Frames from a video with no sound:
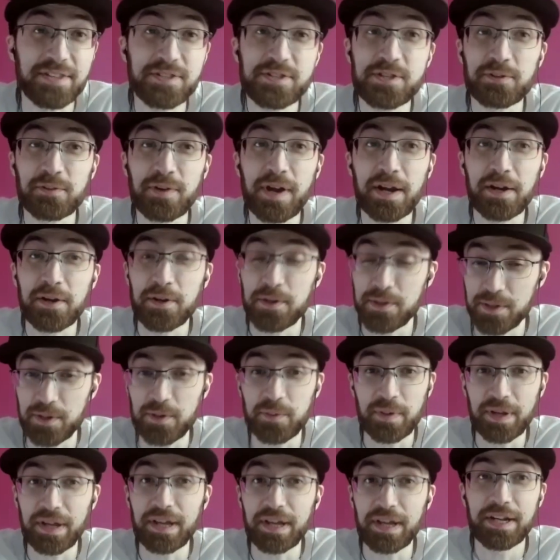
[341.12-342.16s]
the record that
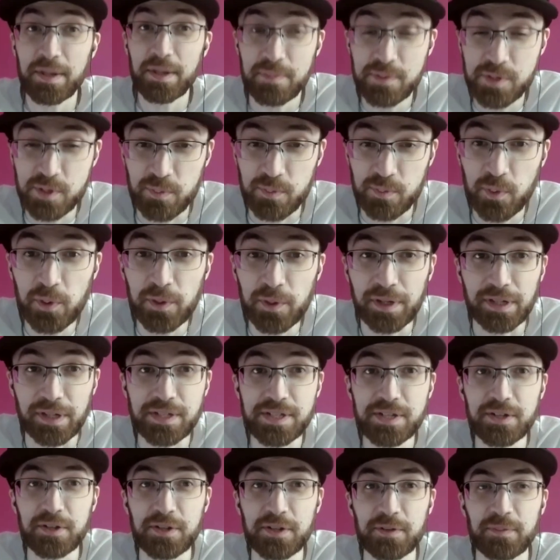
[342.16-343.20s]
we ended up
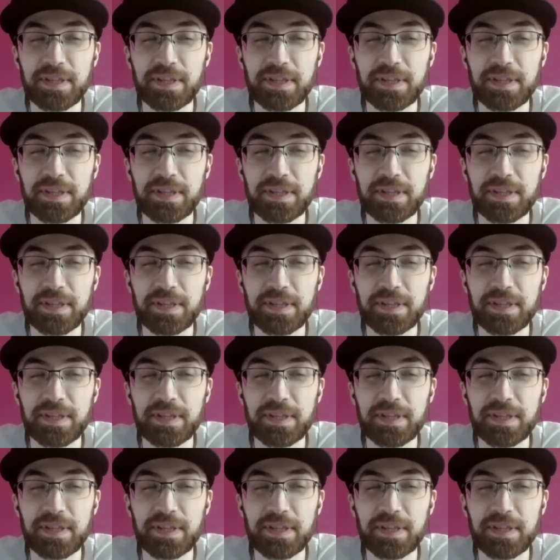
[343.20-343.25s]
supporting too.